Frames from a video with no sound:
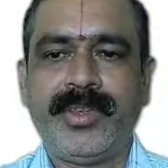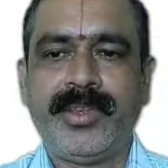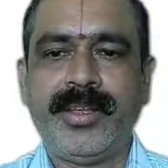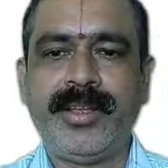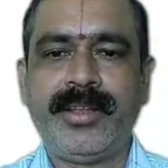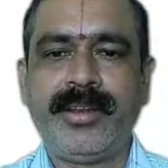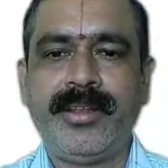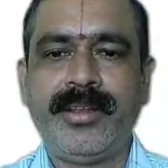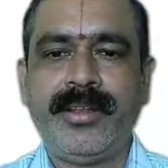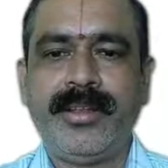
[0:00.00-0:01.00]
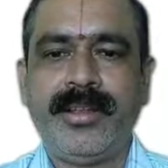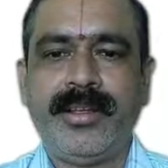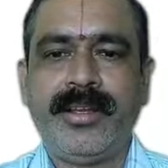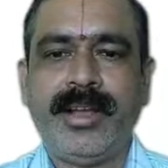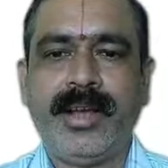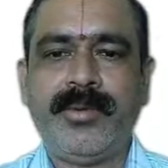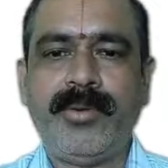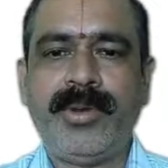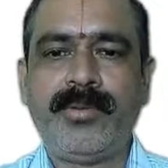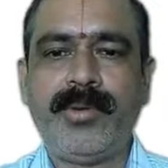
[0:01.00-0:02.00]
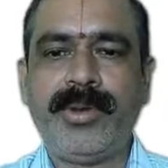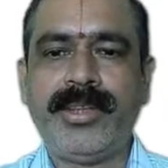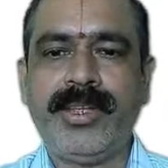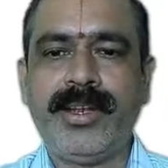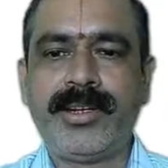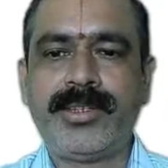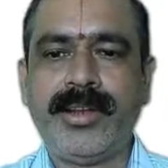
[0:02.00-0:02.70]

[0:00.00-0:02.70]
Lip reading: either. However, over the years,